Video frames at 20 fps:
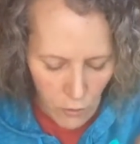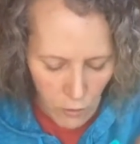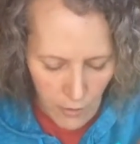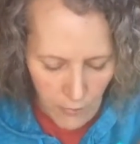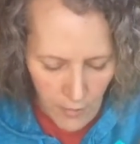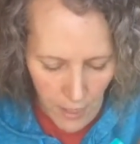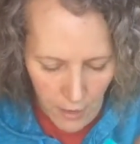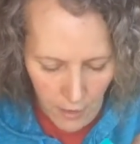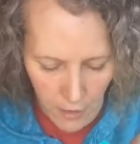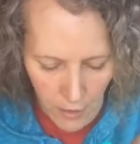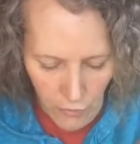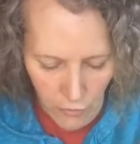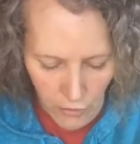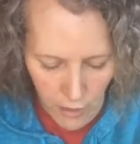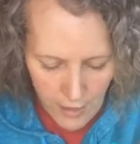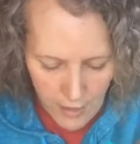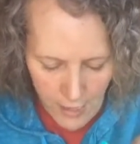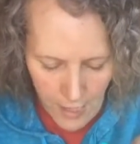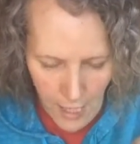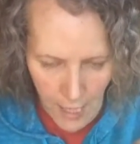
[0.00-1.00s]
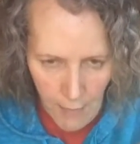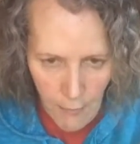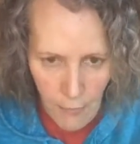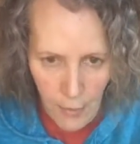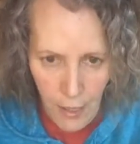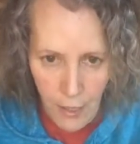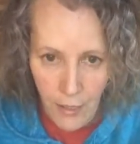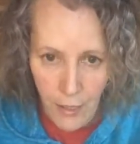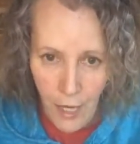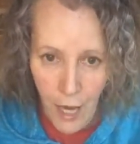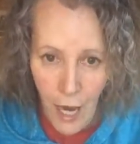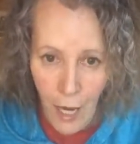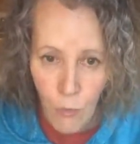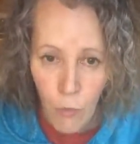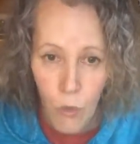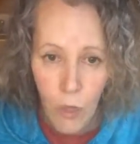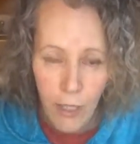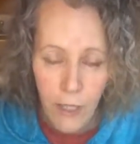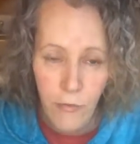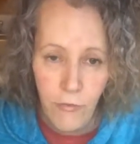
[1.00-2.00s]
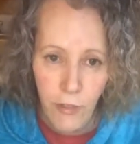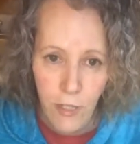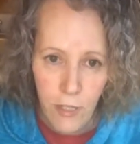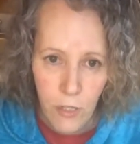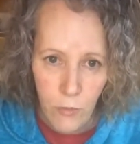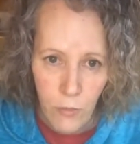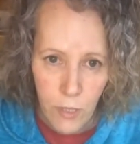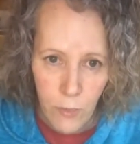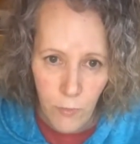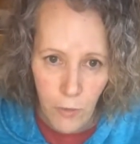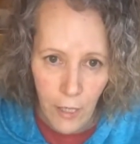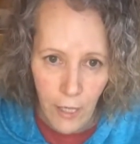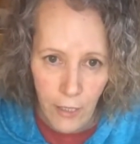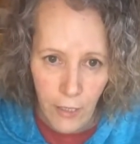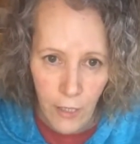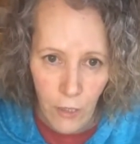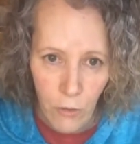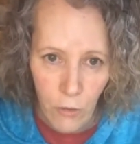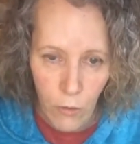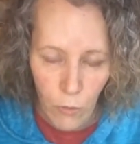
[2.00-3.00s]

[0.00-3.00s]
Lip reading: So I'm not gonna fuzz that, but I would if this was brand new.